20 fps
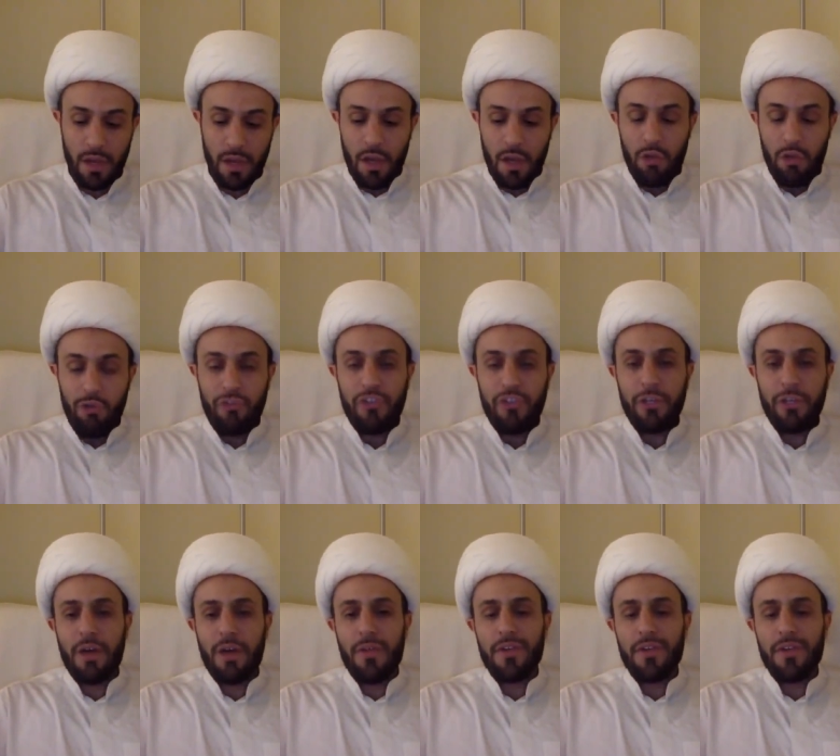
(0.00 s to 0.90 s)
You see,
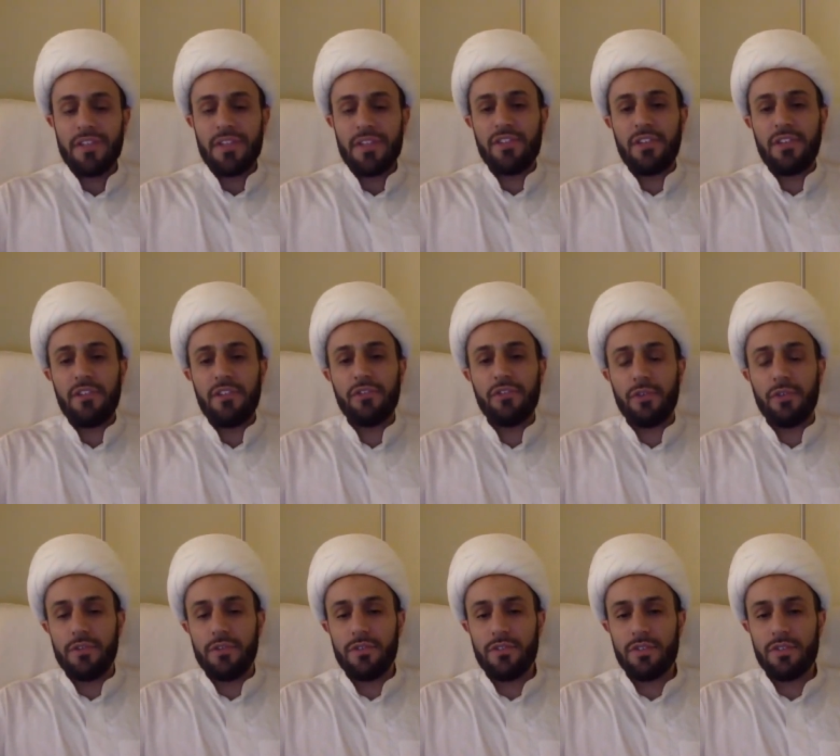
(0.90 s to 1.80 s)
brothers and
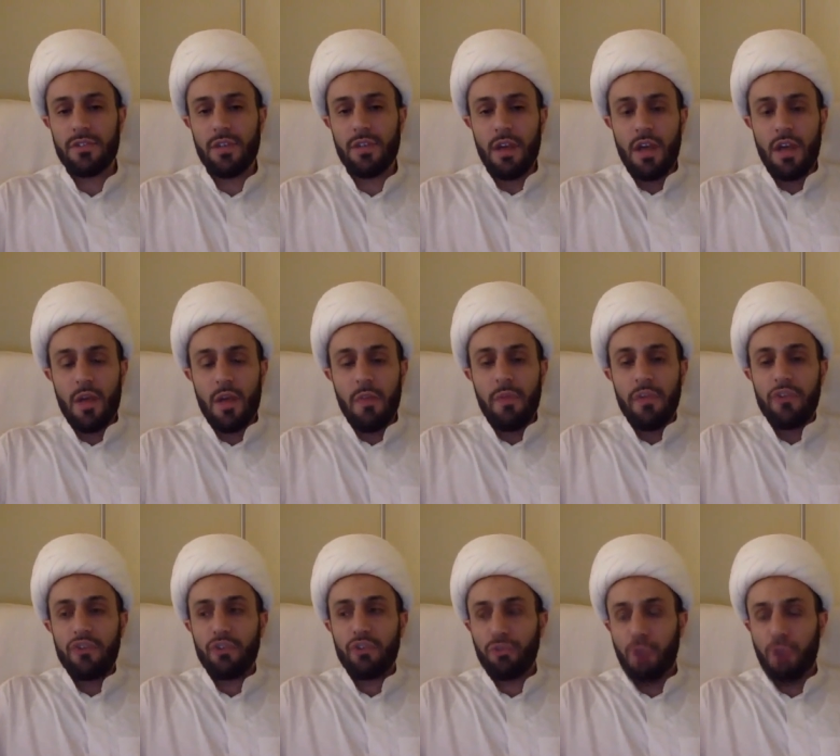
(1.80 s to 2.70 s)
sisters, the
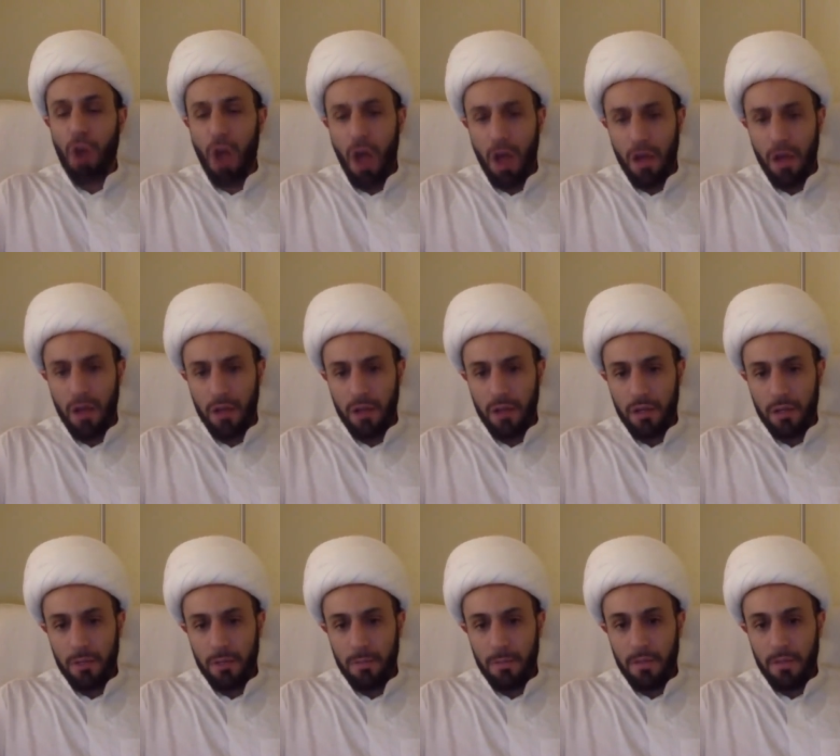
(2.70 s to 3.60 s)
strong
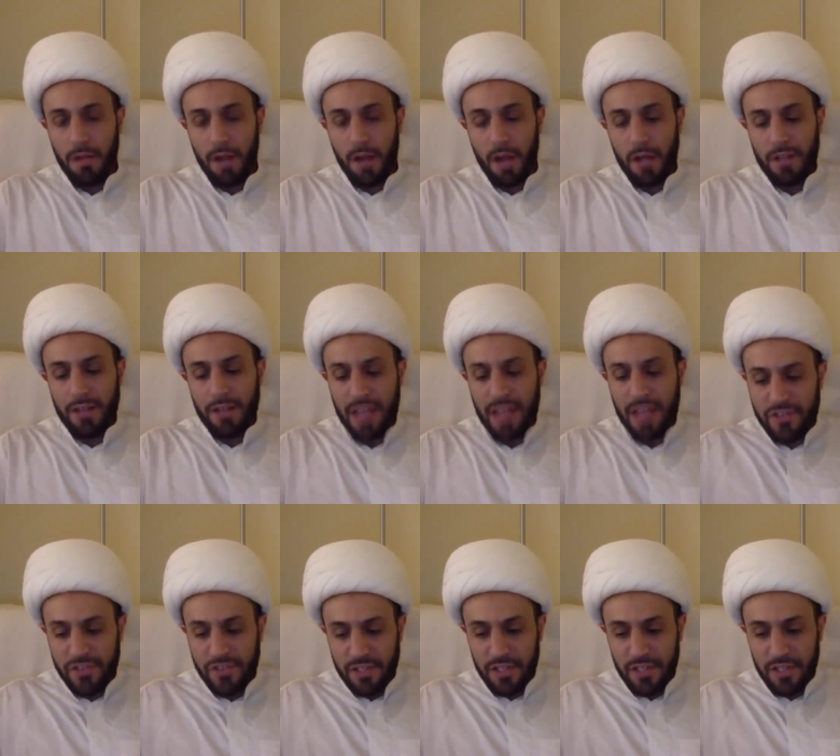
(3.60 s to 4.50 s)
are
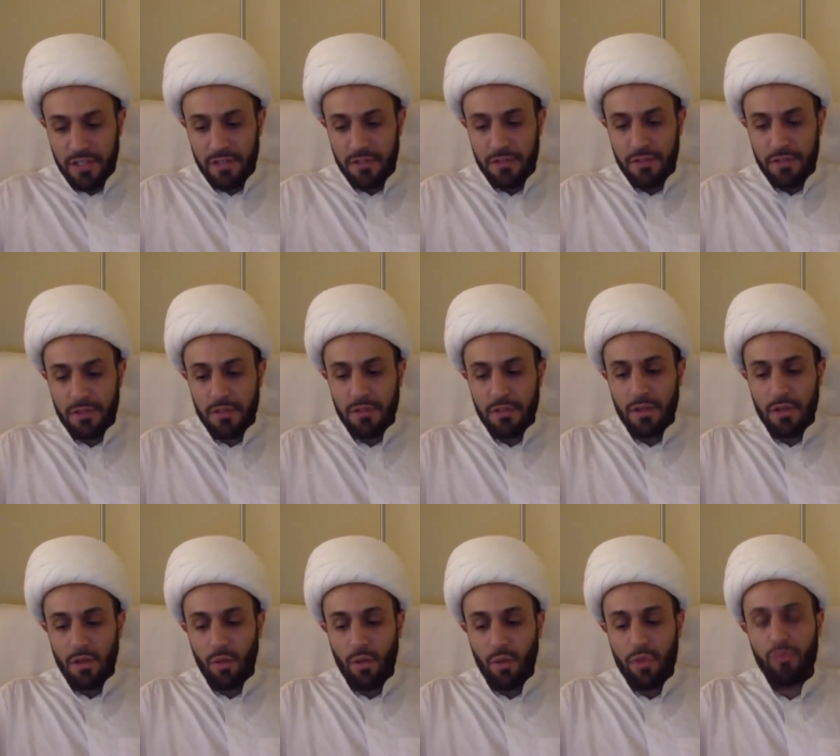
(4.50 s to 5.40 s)
tested
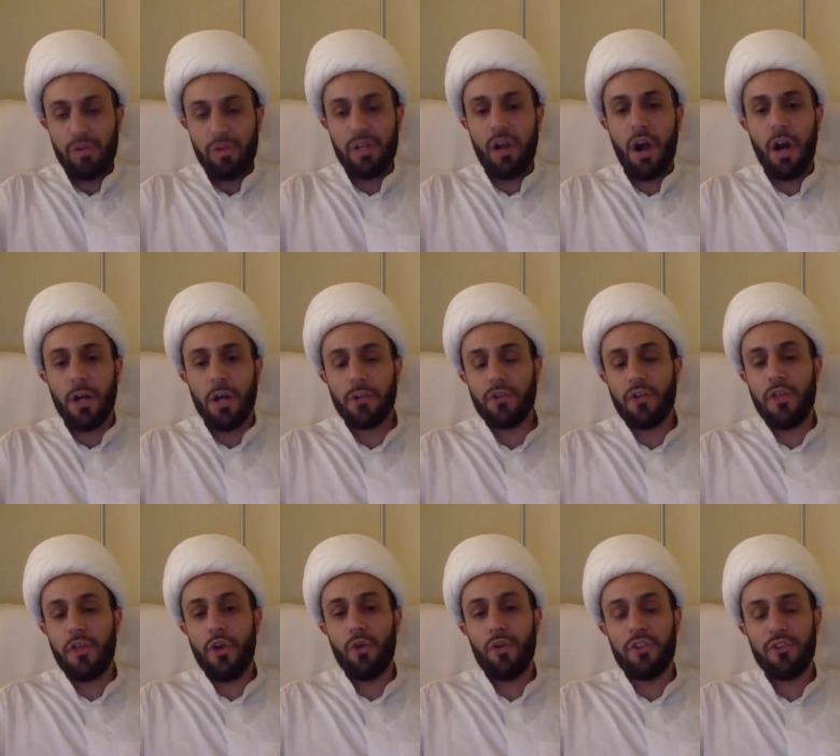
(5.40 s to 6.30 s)
with regard to
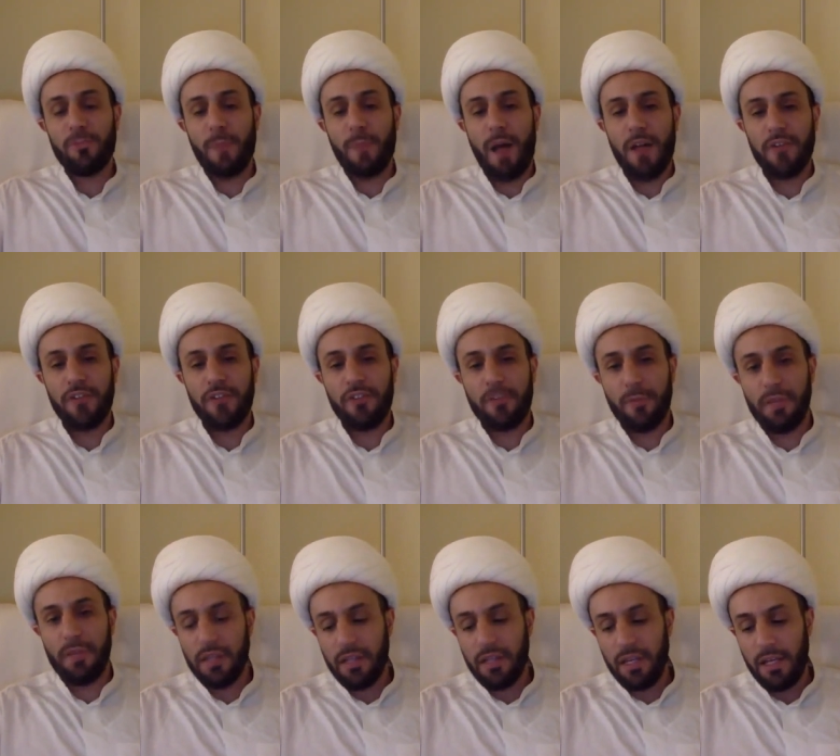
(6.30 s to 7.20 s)
their
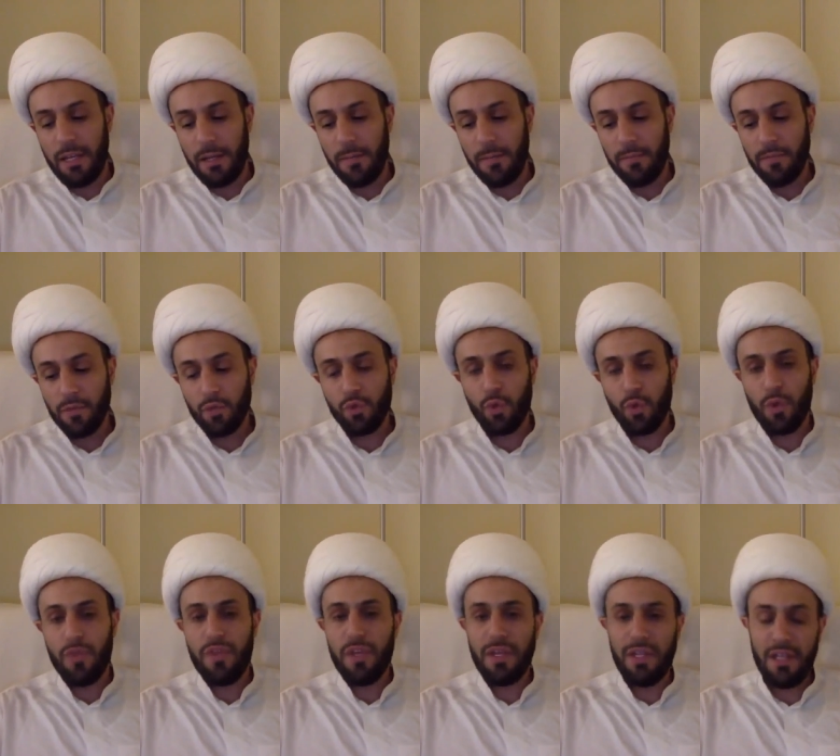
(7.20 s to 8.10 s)
responsibility
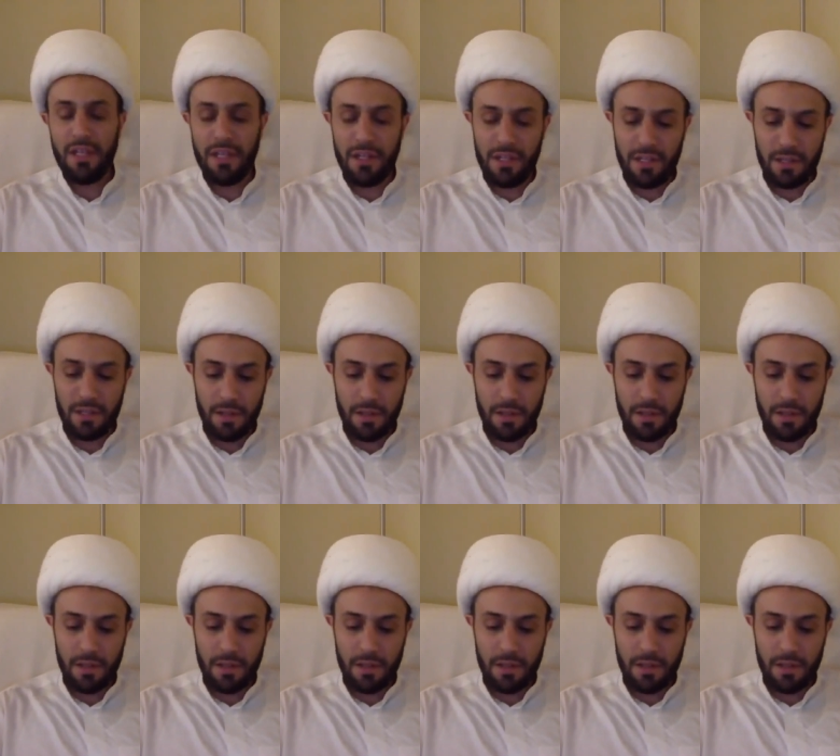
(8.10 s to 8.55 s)
toward the needy.